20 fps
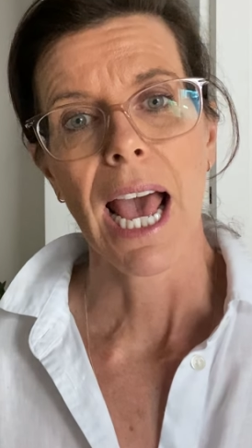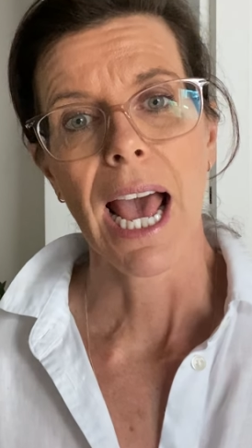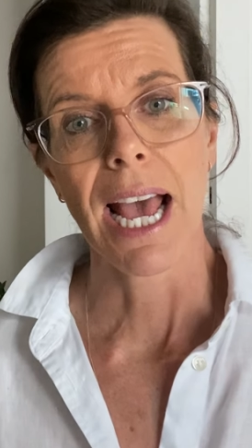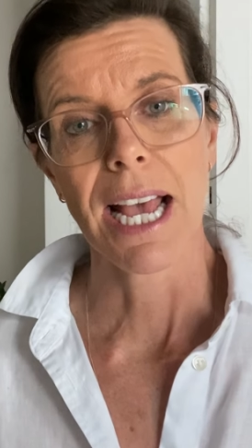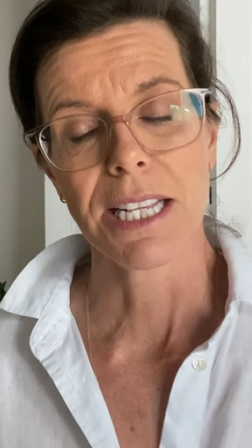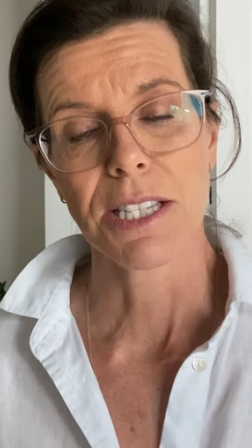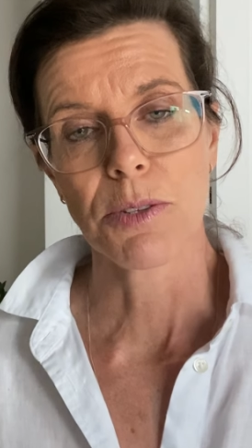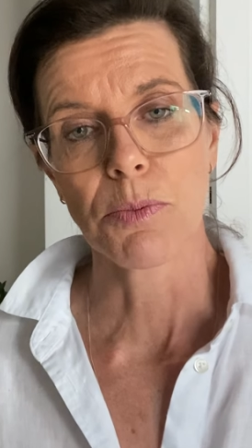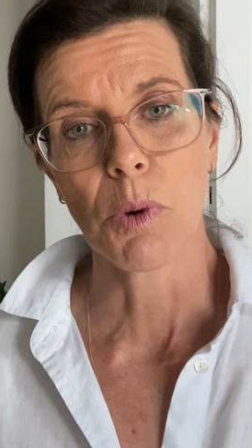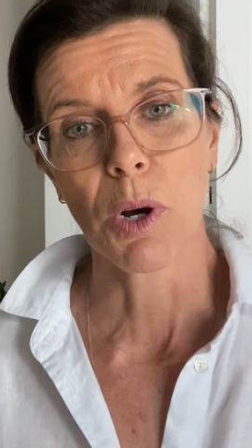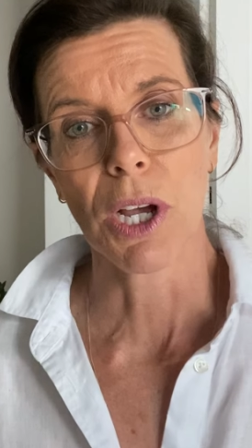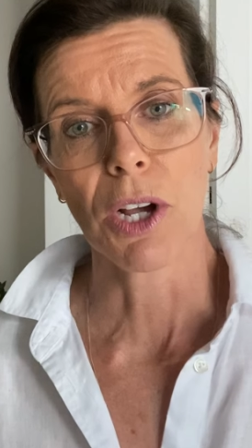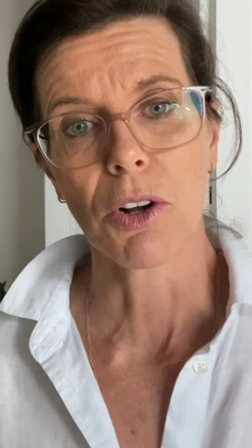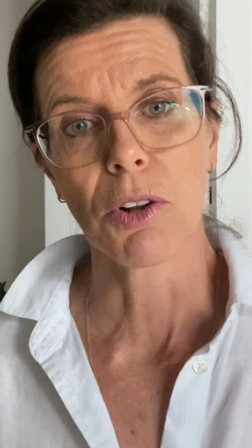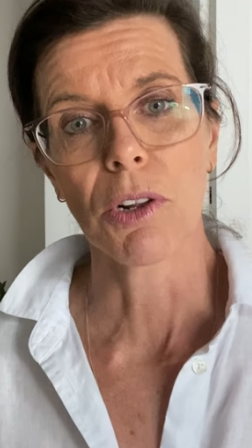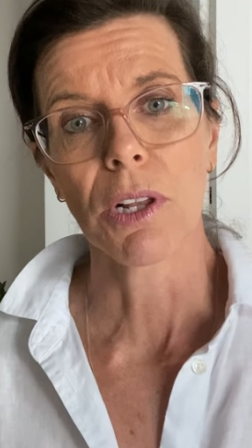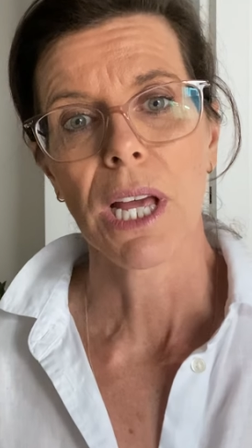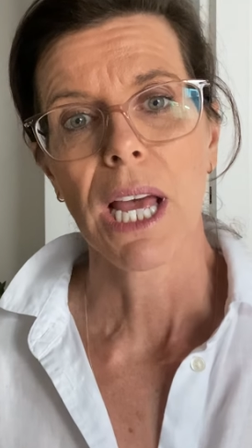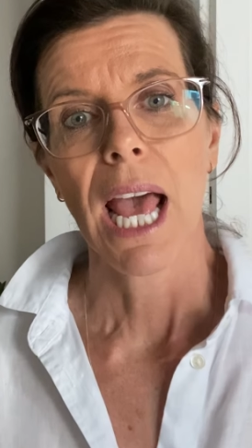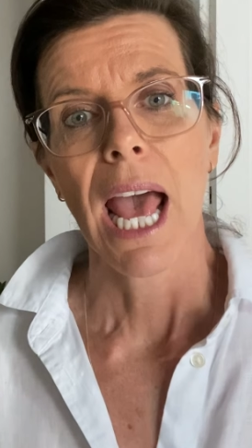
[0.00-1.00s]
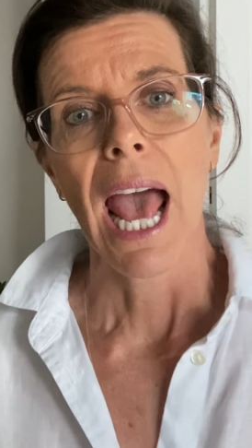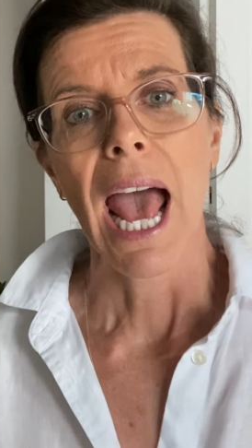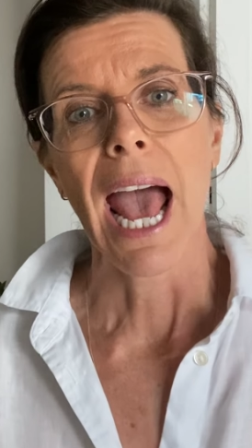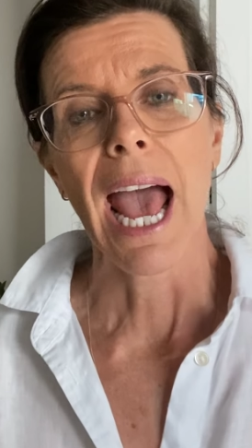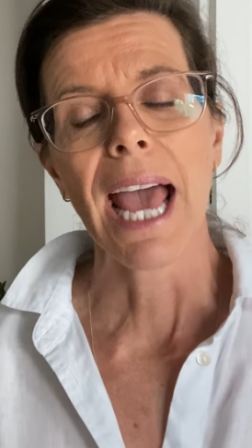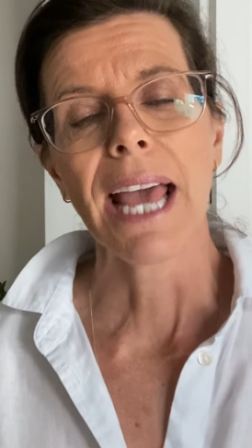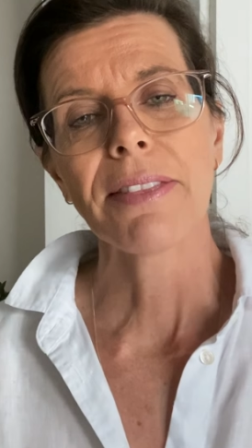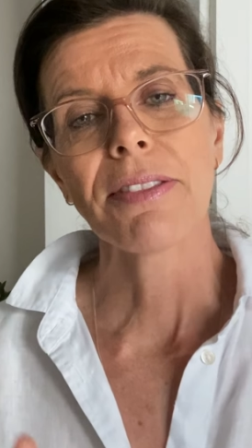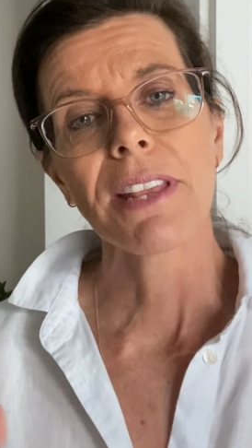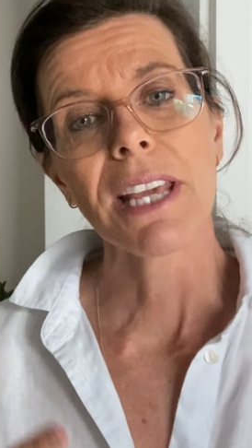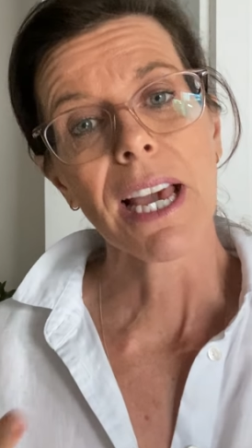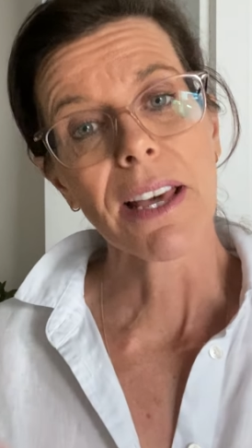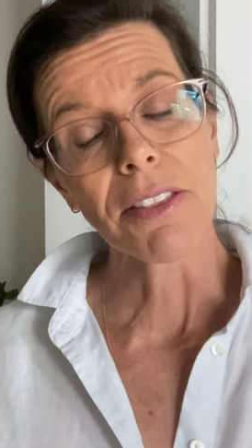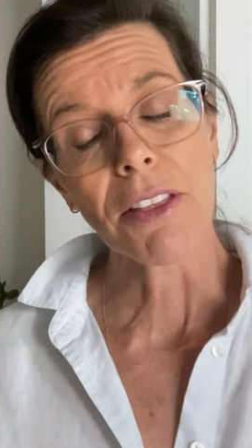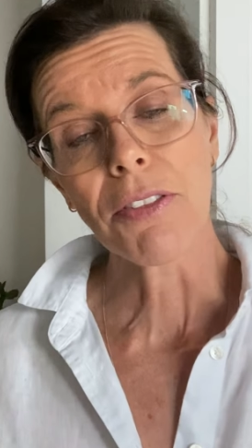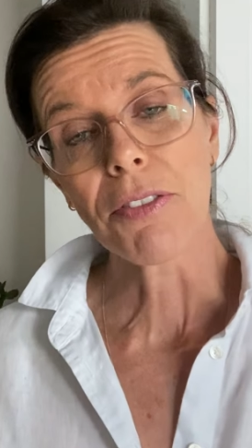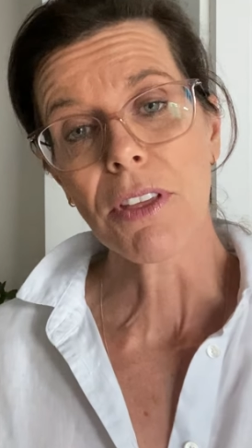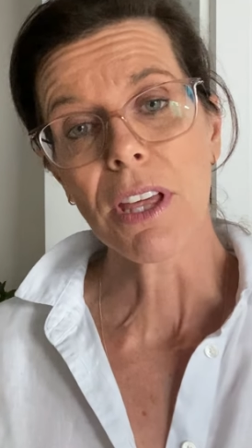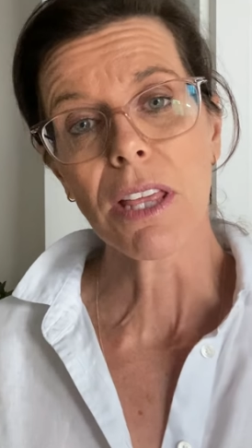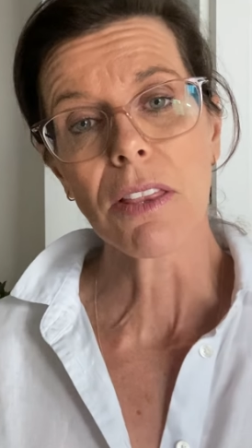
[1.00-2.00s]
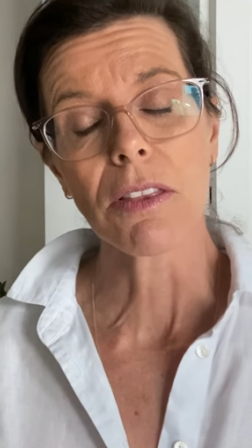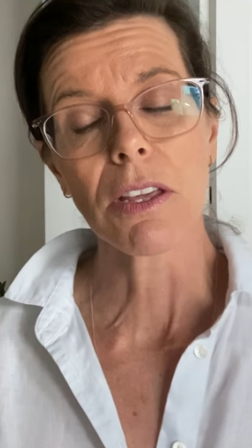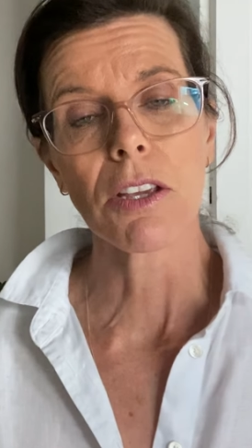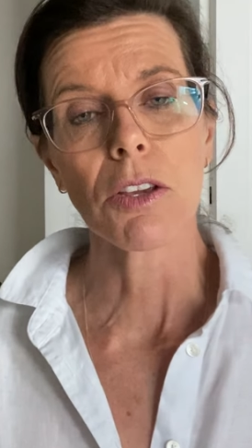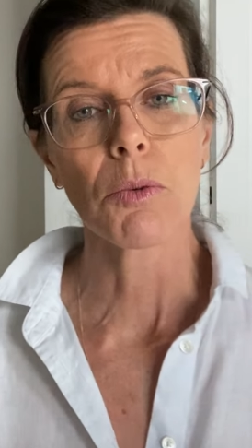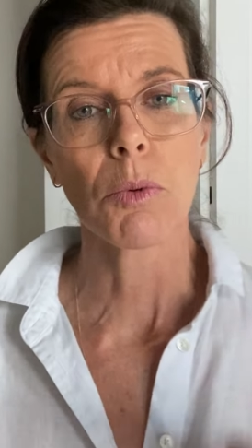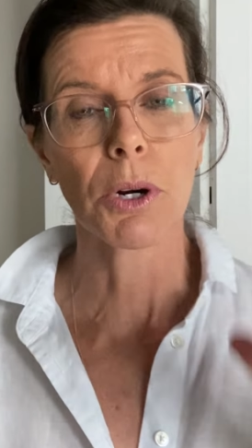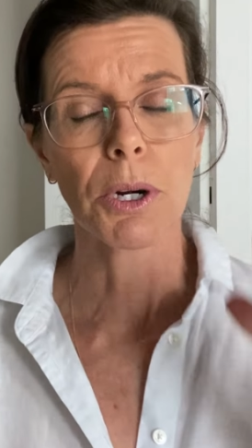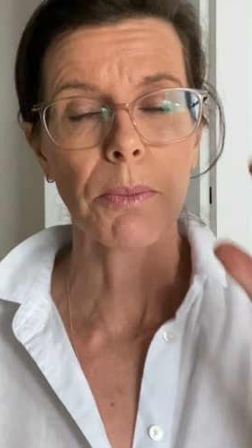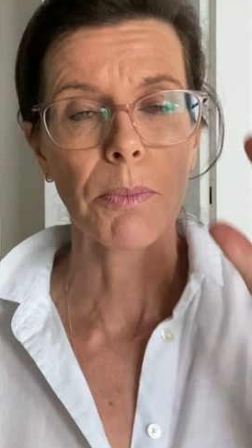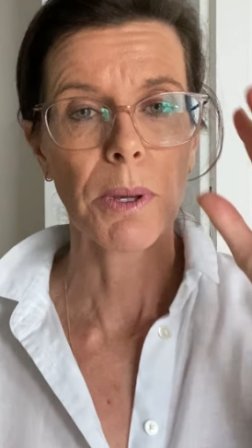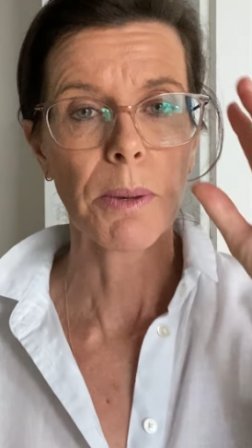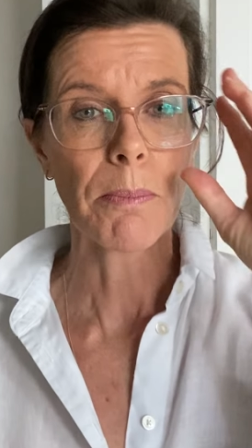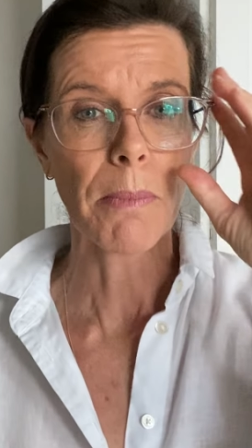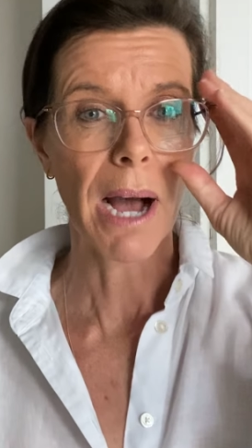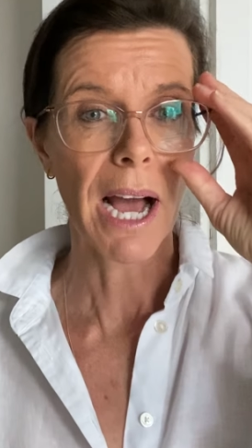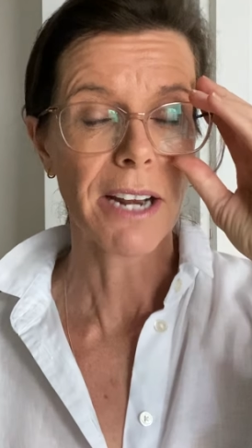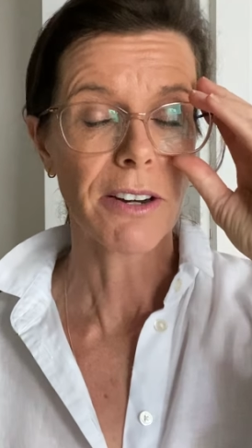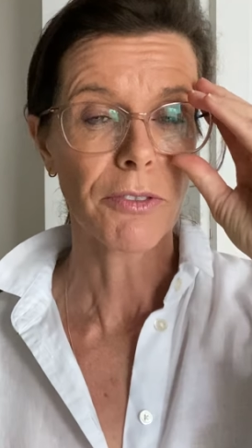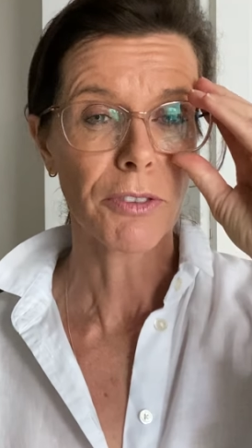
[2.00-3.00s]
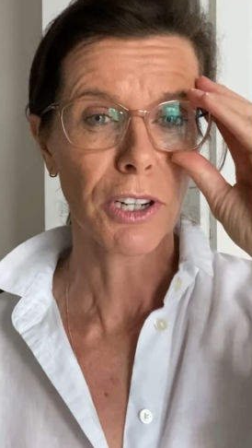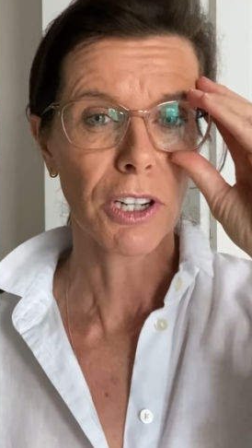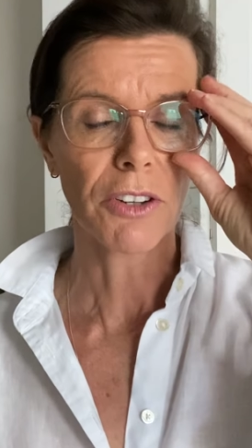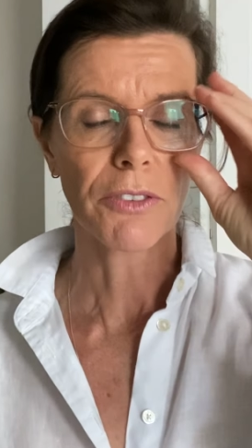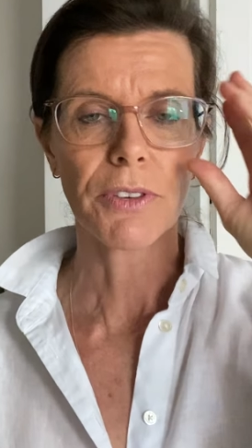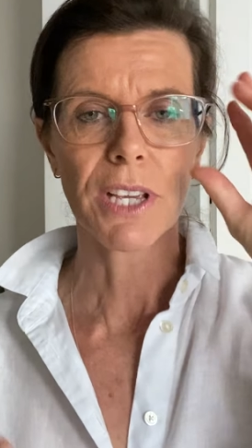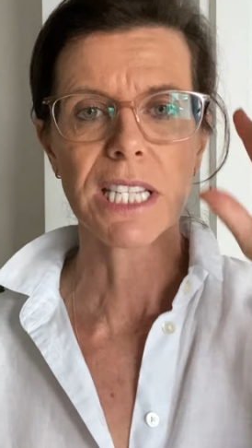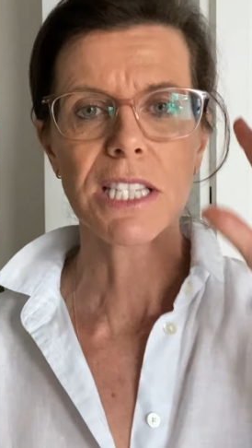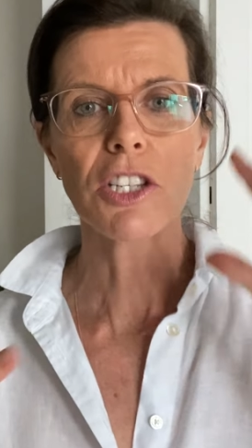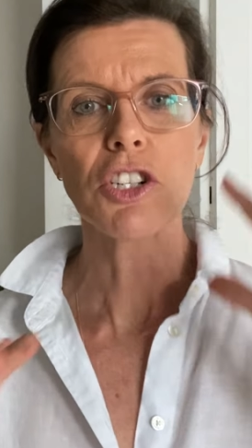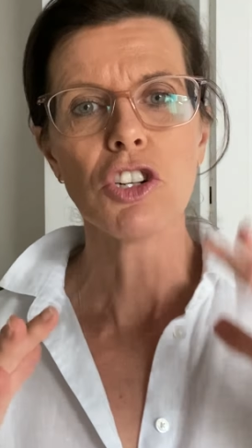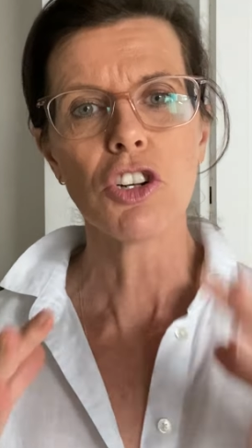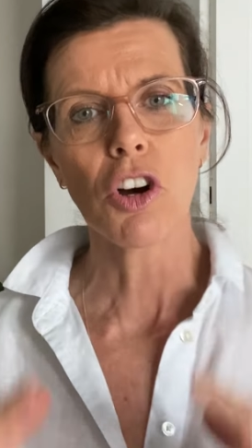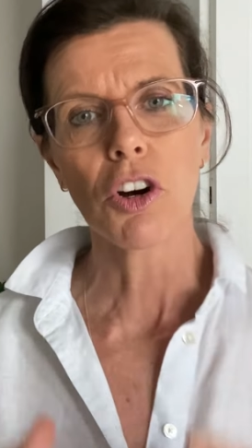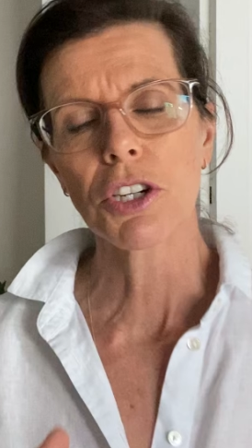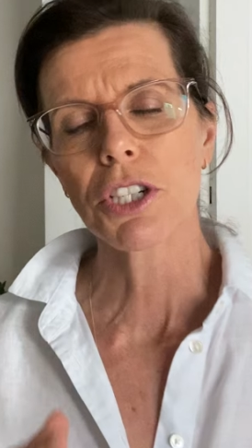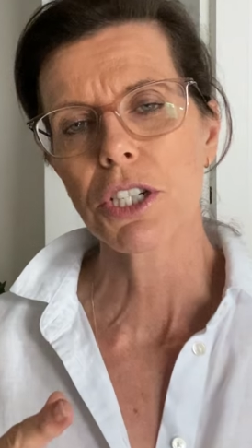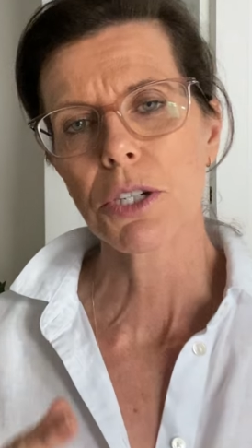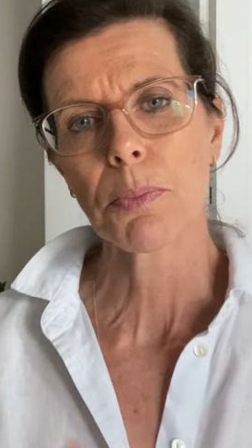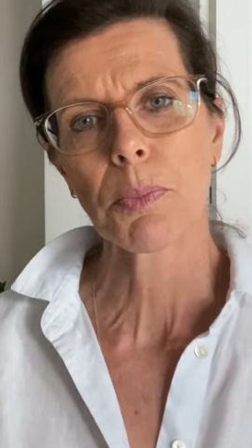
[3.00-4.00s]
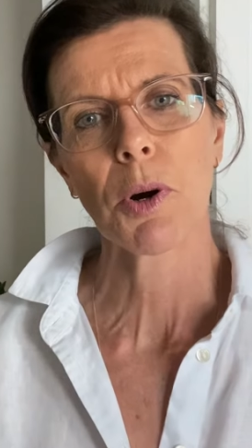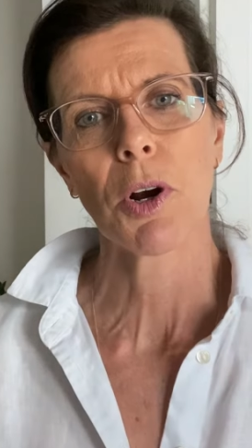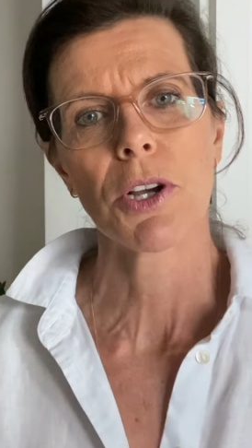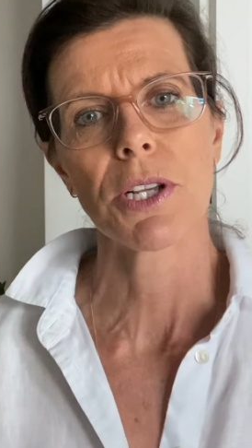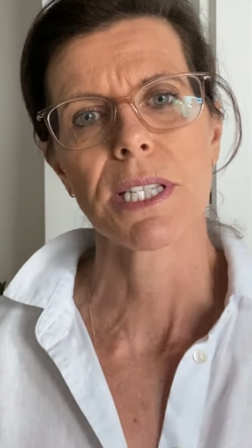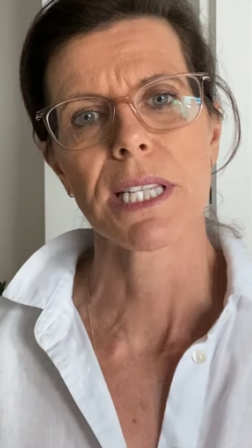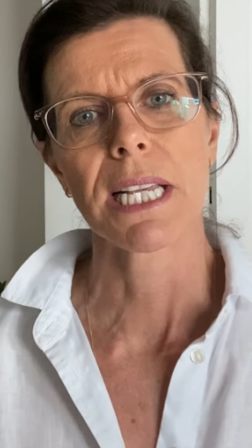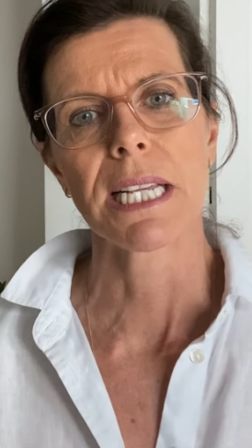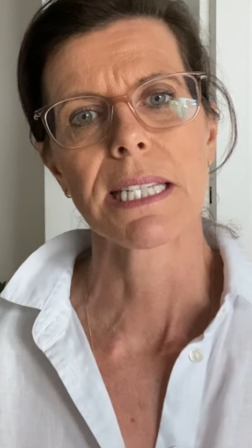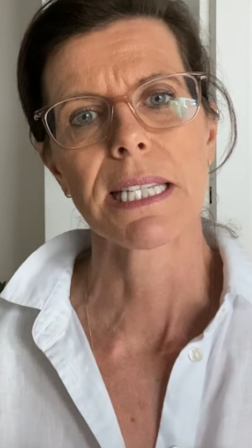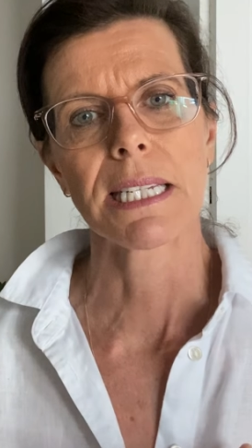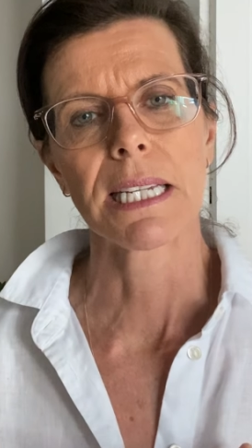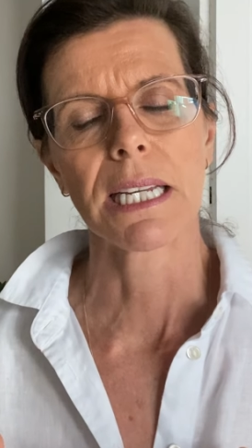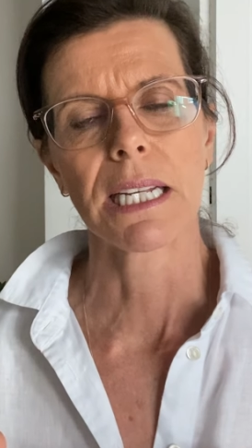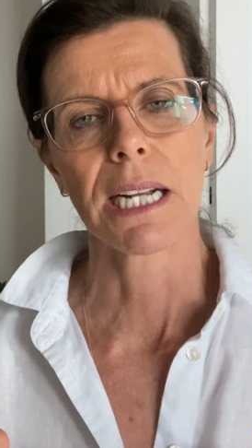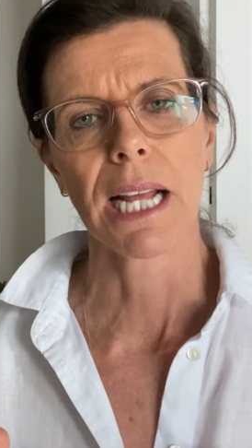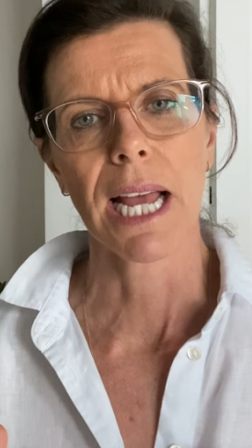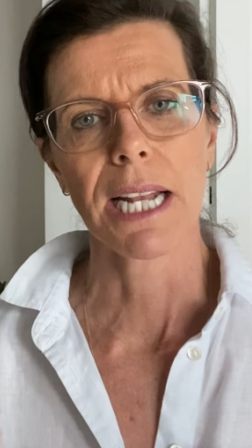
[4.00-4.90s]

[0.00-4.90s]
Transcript: as well. And the other thing that you want to be mindful of is not to process it